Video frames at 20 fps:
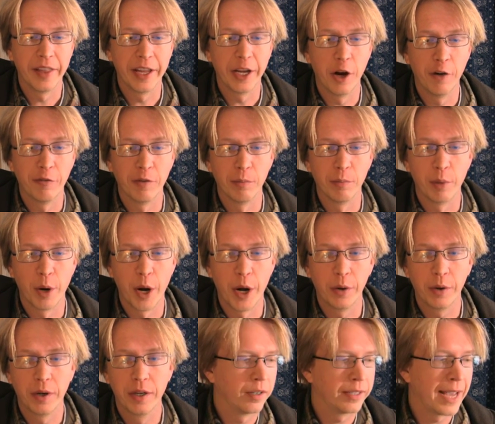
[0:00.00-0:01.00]
go for
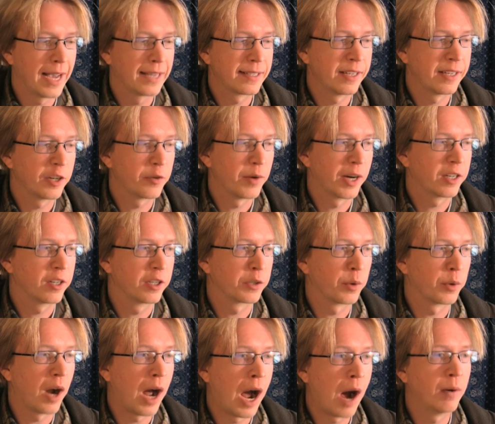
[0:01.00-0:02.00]
broke. Casting directors
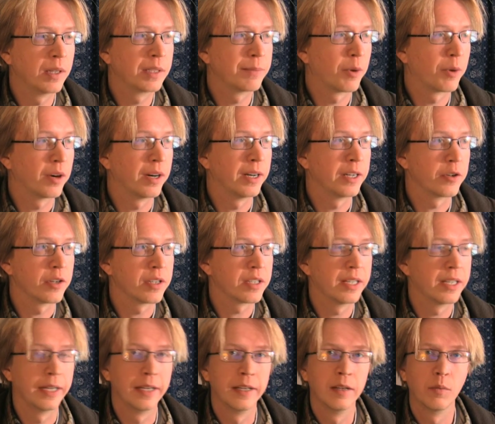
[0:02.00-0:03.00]
were always more
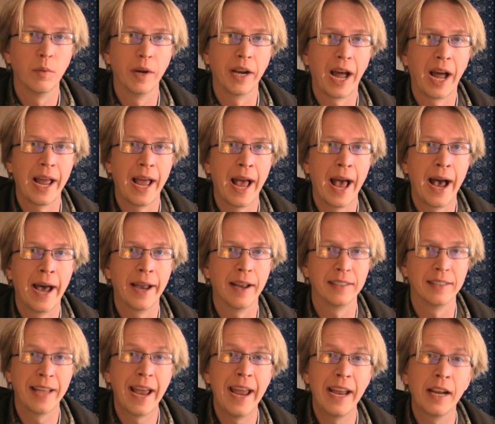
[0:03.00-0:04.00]
interested when I had a
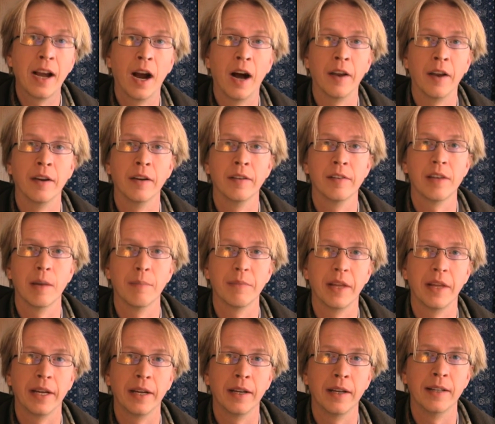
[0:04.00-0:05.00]
take on
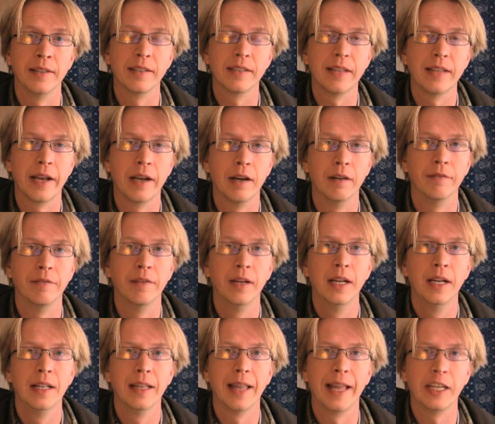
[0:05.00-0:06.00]
something instead of
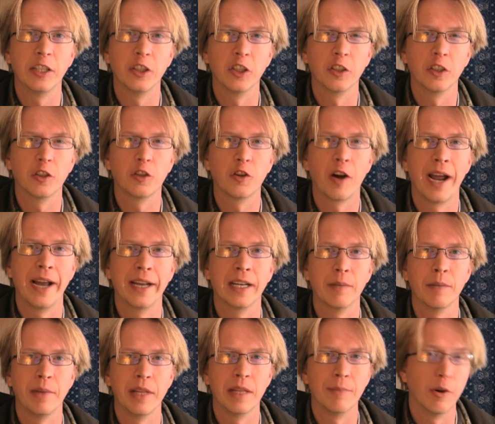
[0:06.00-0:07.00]
like just trying
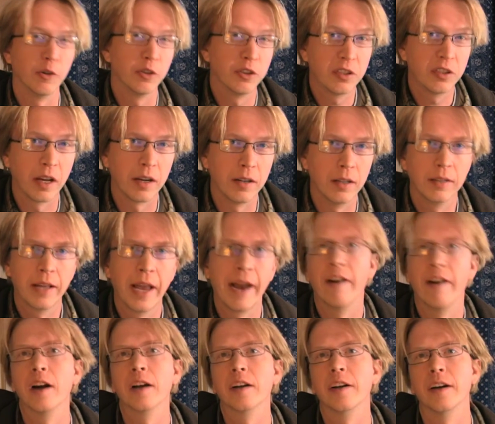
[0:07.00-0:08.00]
to be the most subtle
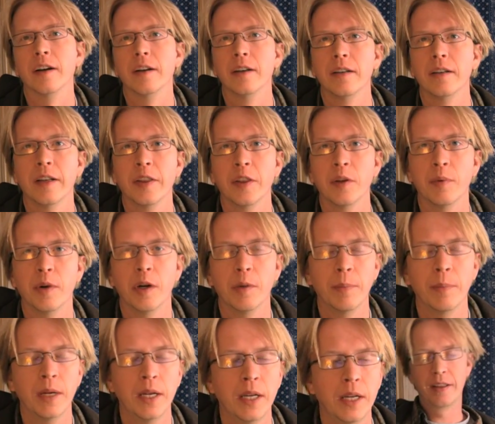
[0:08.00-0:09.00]
character in the
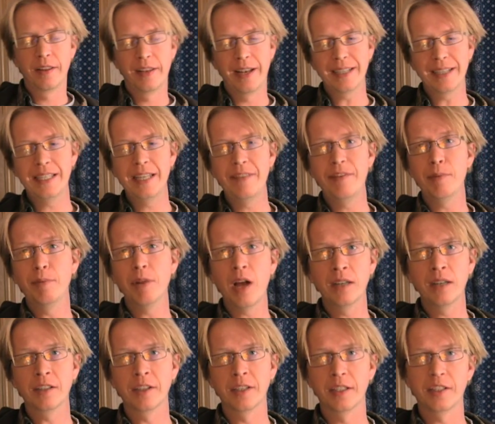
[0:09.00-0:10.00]
room. The next TV
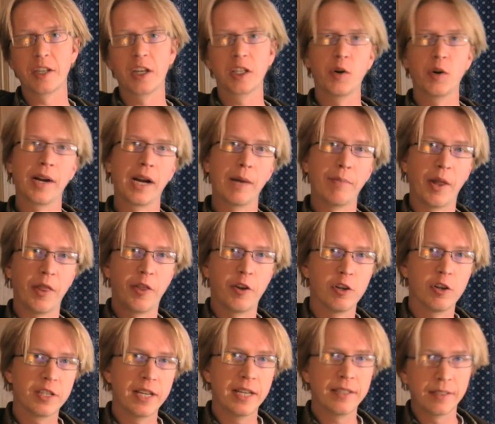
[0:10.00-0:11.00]
blogs are going to start going up on
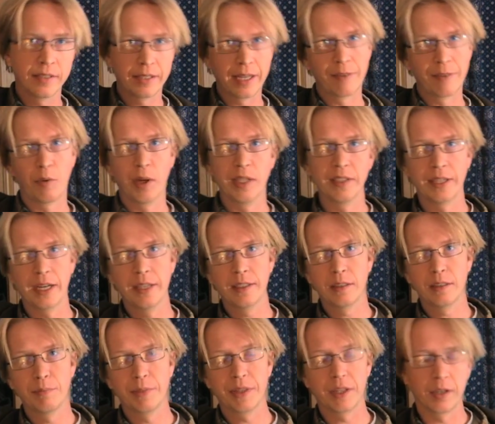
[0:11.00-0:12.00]
Thursdays instead of
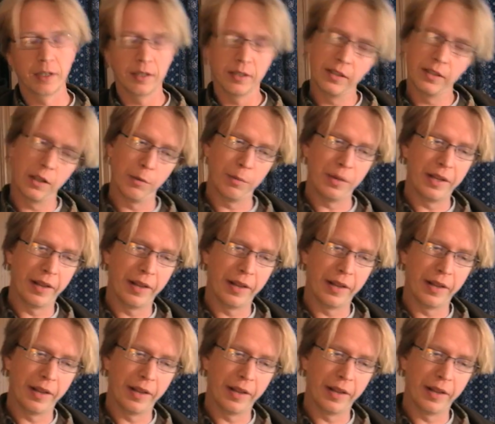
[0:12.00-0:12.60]
Wednesdays, but they're going to still be